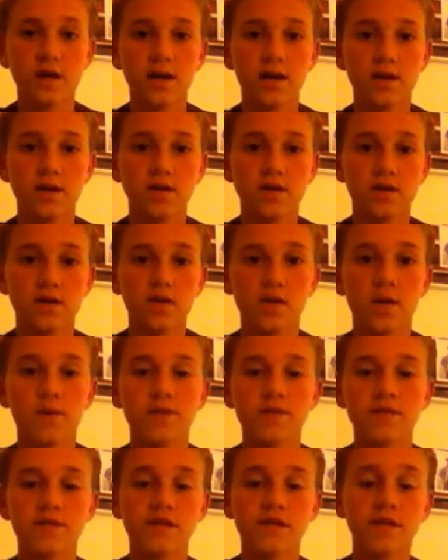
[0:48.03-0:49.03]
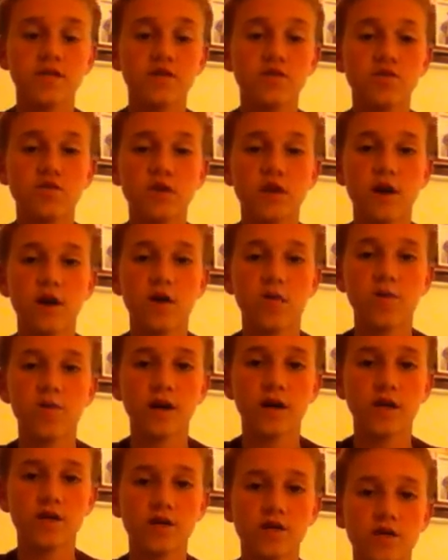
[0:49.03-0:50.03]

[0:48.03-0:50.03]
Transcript: And so stay tuned, and I hope you guys